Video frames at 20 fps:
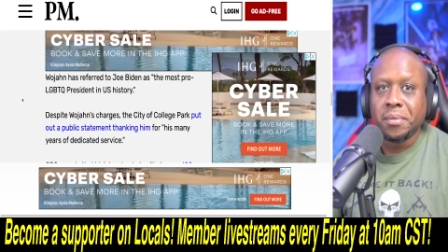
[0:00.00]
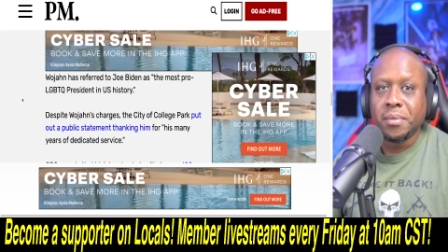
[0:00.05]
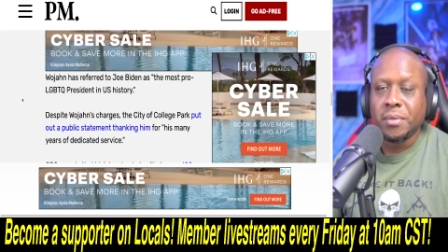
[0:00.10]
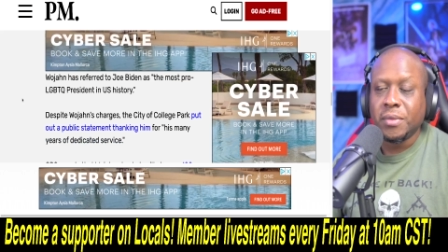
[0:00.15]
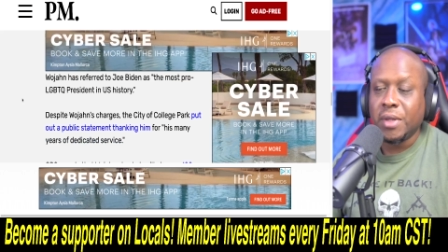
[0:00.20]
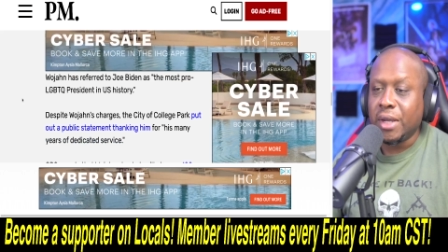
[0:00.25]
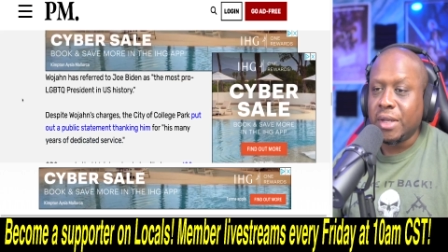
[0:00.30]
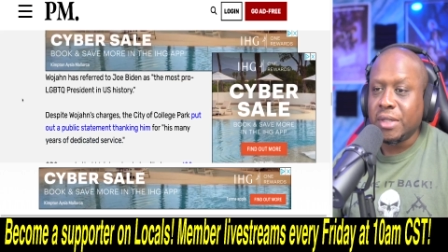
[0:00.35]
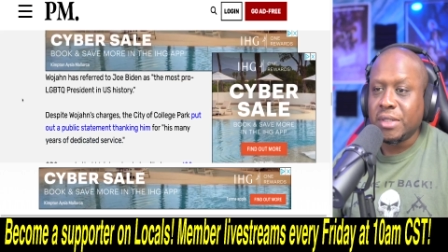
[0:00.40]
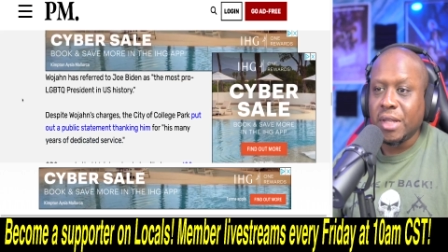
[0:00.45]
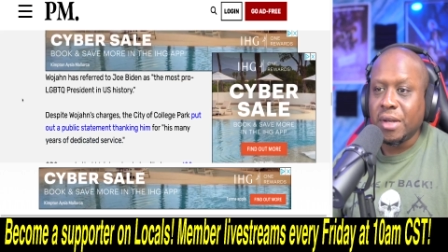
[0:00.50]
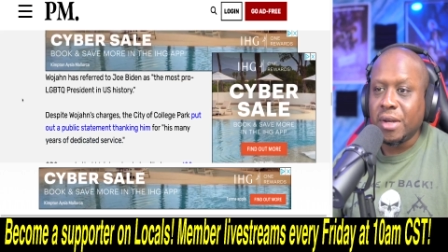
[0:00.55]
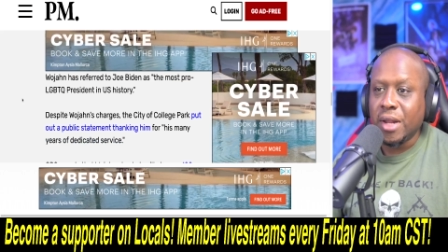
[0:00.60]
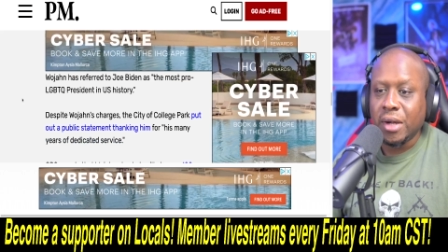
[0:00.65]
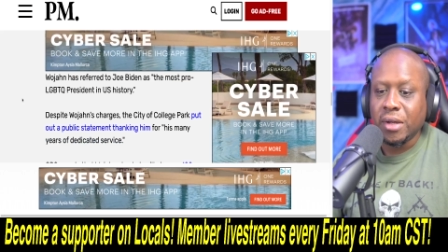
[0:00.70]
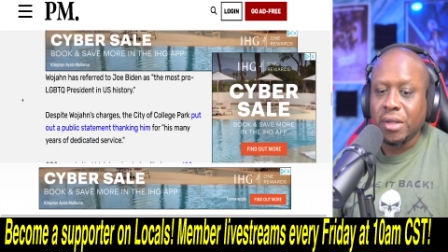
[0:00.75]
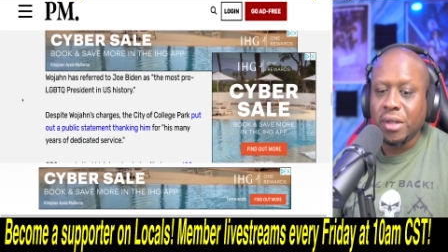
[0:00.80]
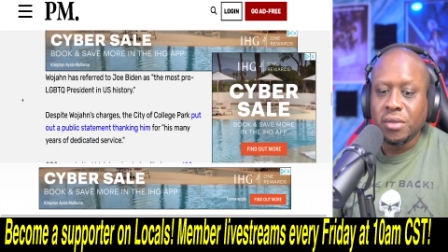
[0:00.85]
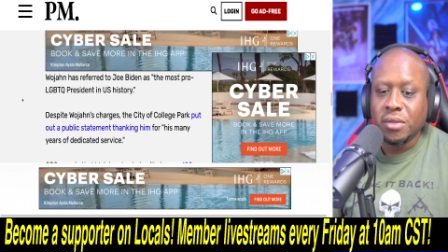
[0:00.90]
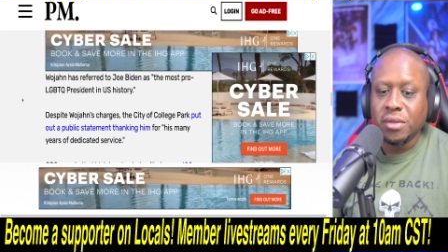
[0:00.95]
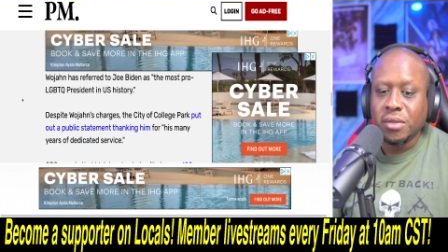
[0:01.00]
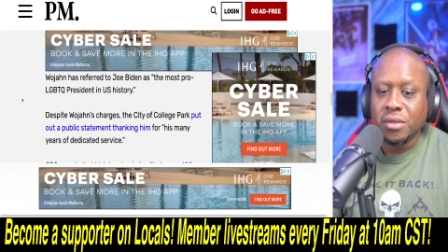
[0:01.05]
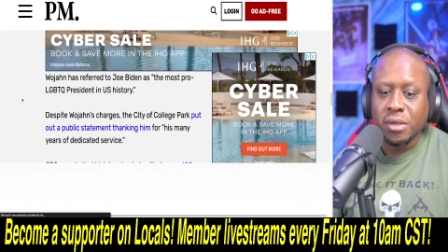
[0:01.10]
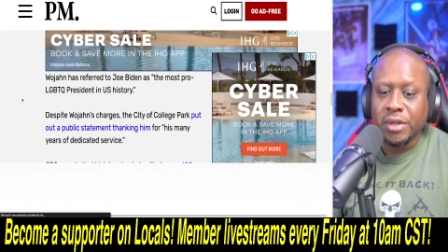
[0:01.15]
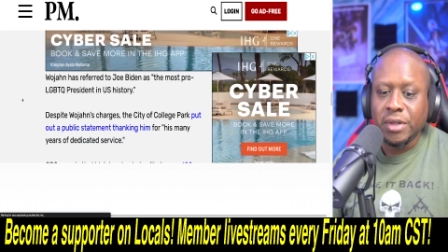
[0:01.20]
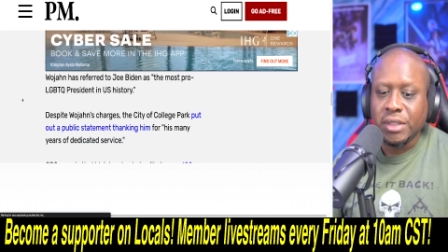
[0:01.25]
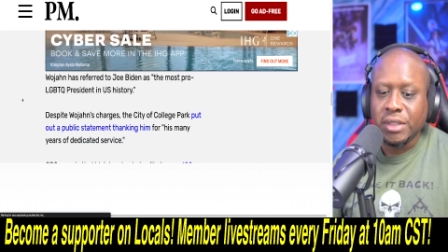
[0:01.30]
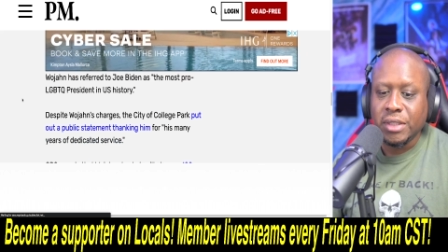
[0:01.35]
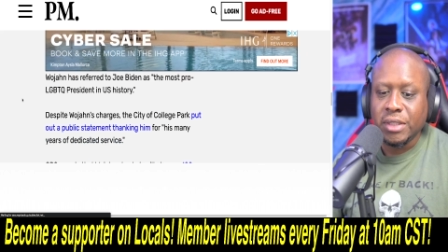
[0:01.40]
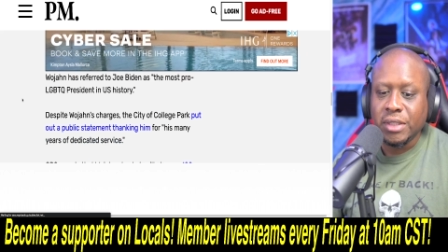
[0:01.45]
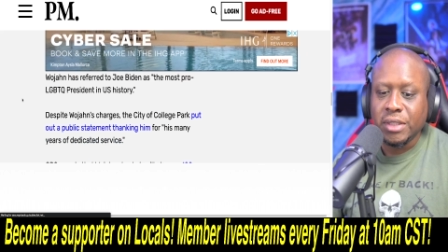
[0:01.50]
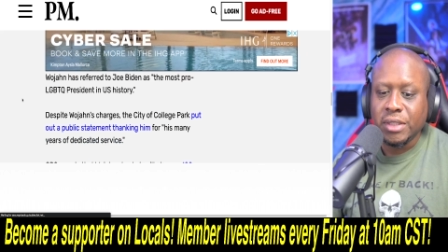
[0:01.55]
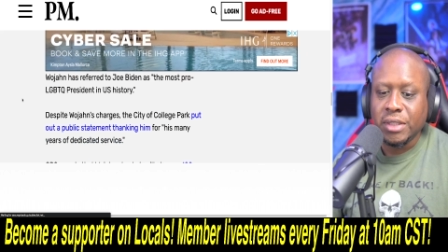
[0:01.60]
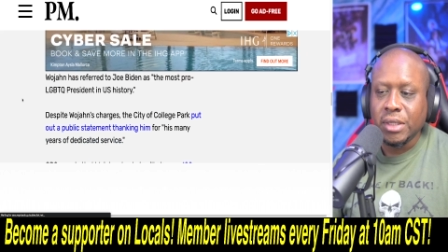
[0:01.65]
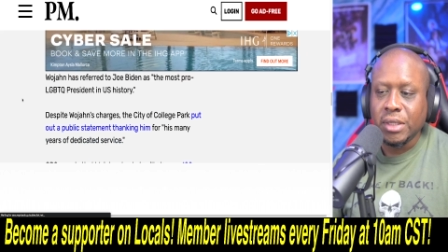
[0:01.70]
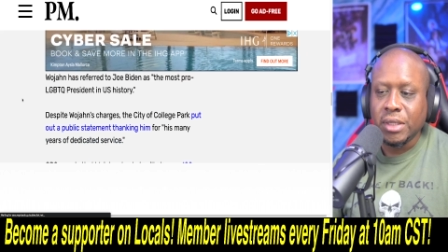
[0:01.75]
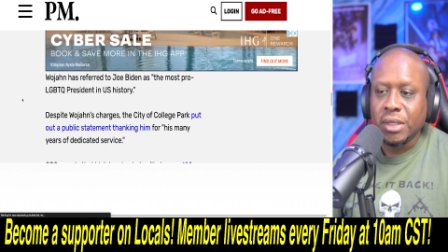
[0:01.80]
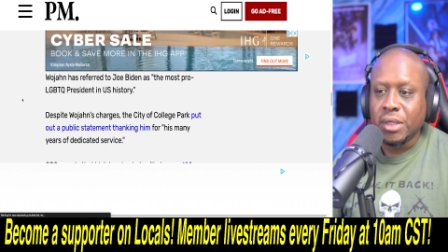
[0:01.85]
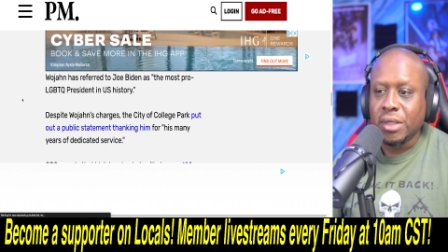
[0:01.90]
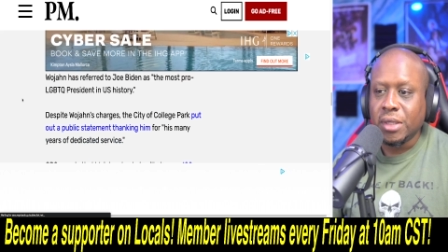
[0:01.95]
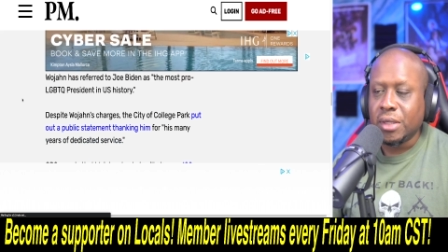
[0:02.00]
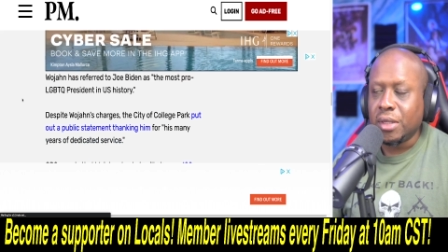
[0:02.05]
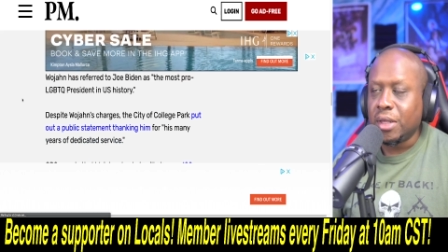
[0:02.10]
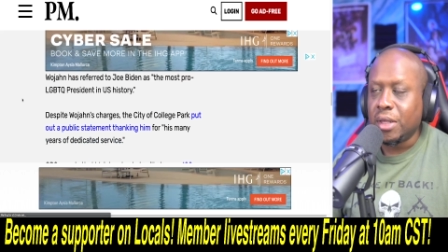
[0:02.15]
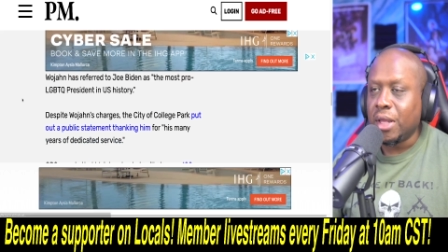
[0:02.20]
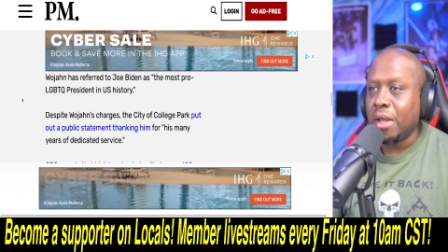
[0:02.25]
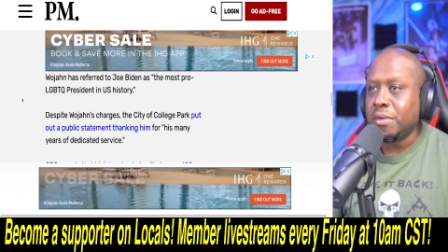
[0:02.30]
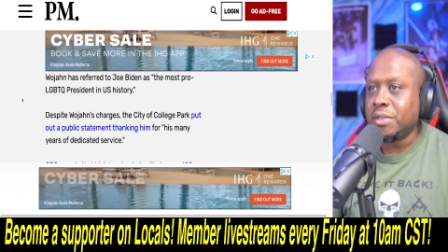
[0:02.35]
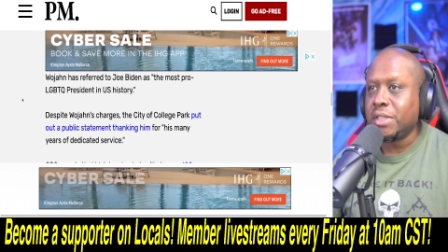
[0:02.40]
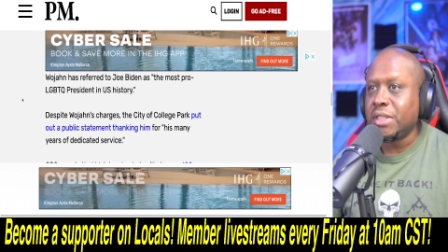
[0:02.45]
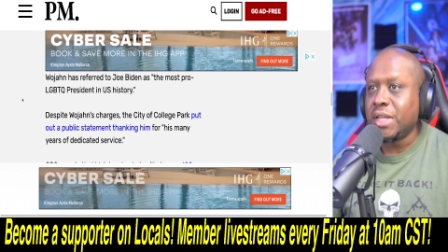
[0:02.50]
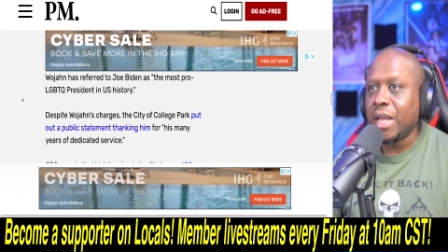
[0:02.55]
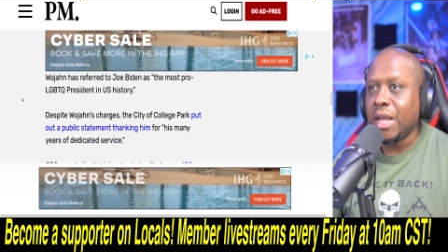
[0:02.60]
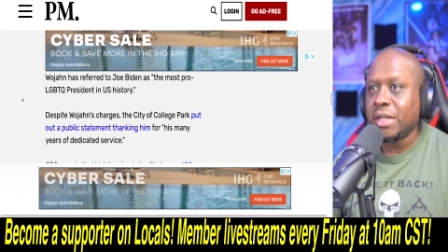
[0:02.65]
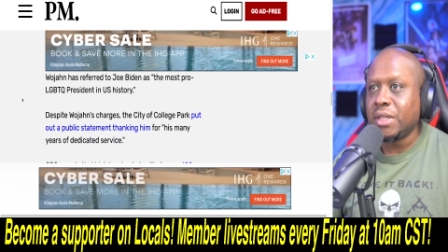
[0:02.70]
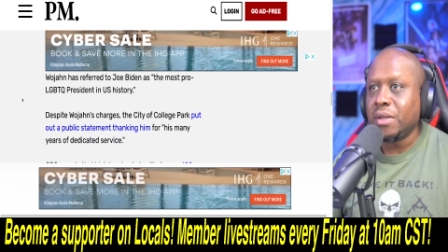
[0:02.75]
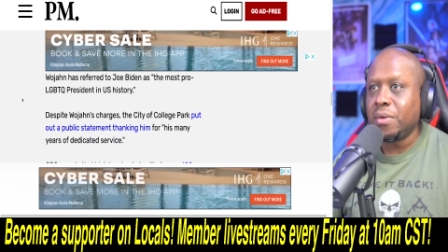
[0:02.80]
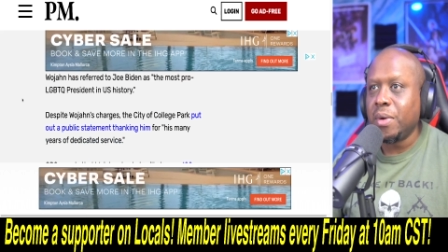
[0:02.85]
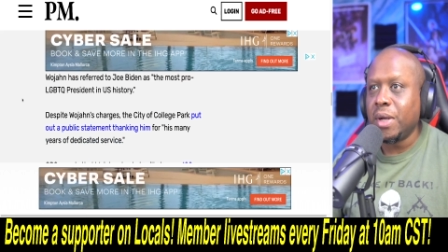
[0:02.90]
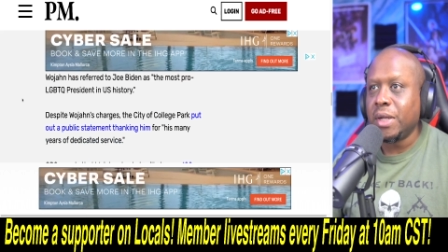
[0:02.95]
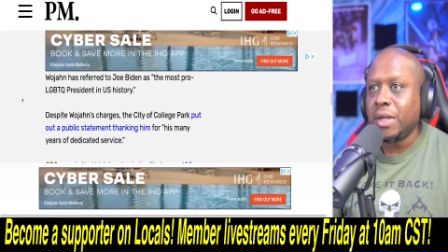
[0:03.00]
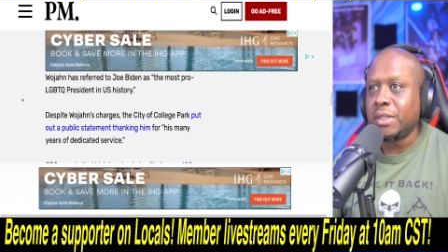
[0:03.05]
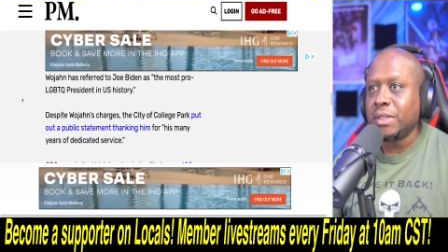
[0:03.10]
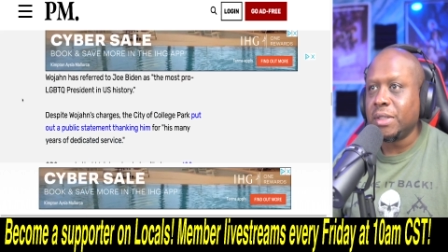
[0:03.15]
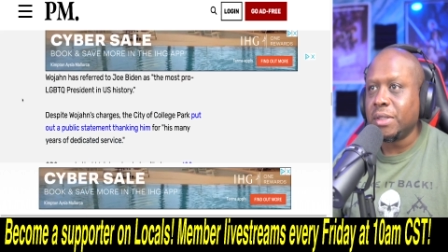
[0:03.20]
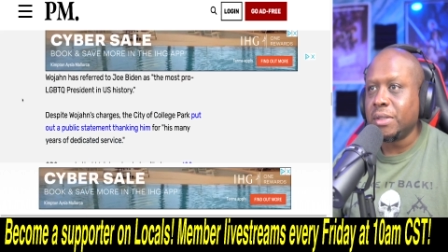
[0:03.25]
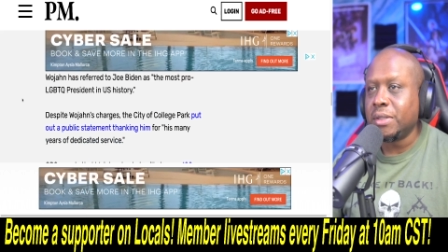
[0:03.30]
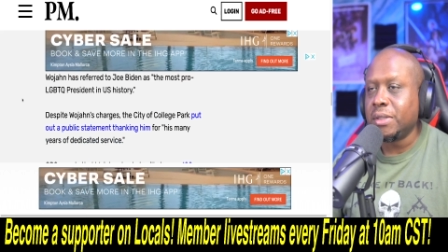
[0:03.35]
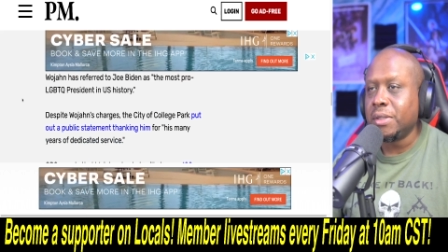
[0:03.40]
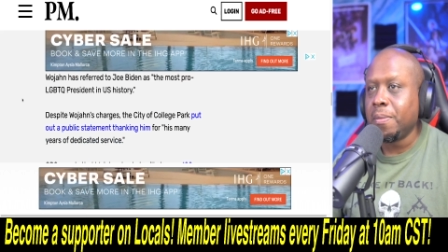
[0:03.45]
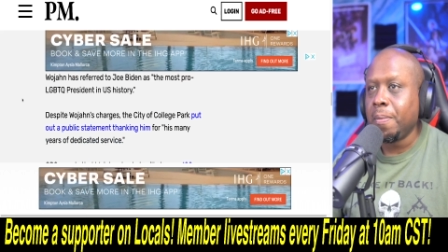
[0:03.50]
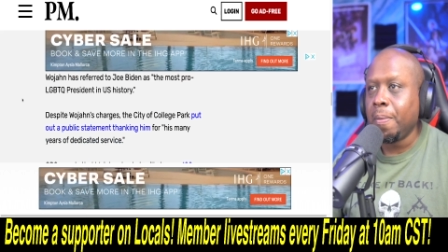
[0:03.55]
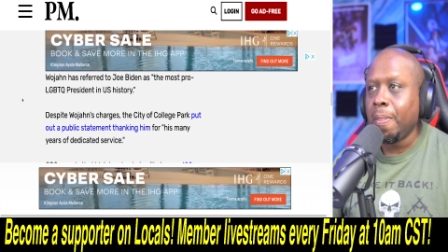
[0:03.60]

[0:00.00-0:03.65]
Like I said, not accusing him of anything. I'm just asking questions.